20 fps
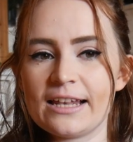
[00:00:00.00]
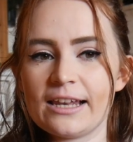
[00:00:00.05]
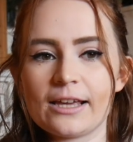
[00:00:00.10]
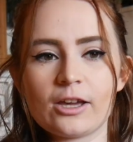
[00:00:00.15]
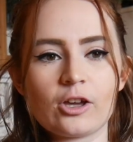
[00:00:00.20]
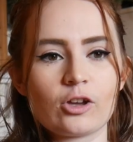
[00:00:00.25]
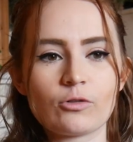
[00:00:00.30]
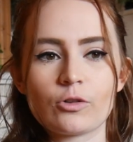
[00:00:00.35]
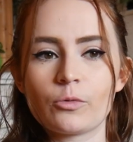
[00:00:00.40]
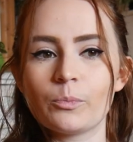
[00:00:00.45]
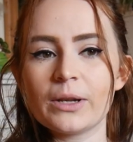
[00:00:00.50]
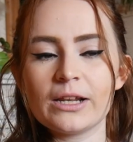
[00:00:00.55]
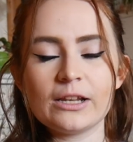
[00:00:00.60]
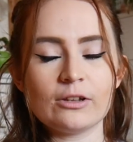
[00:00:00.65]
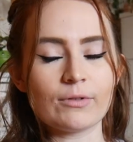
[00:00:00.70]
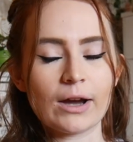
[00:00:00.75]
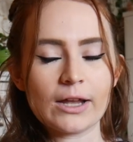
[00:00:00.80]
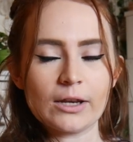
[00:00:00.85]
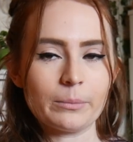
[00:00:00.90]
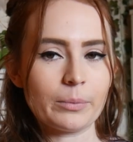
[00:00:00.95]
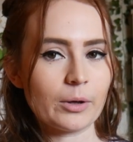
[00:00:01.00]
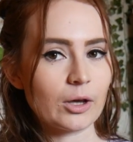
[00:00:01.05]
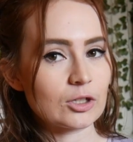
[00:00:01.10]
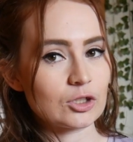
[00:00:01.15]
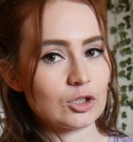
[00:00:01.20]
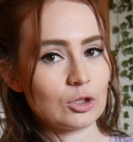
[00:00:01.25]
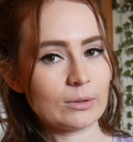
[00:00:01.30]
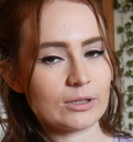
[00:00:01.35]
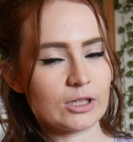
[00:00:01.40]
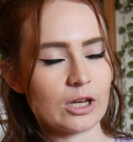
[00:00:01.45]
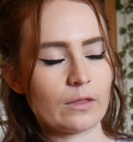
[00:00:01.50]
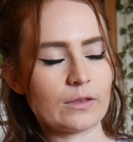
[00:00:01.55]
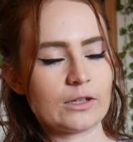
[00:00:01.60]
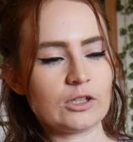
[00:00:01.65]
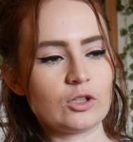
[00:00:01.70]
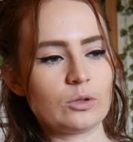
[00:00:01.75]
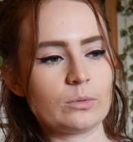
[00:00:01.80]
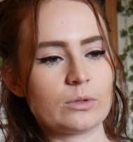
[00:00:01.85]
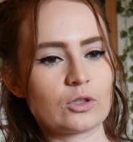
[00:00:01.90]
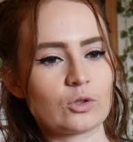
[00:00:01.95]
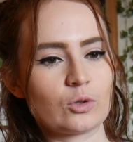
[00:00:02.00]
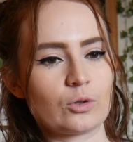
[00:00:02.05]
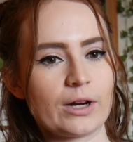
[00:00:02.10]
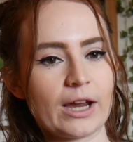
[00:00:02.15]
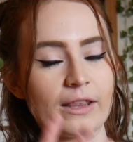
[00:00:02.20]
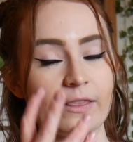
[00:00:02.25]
like a completely random person who had nothing to do with the story,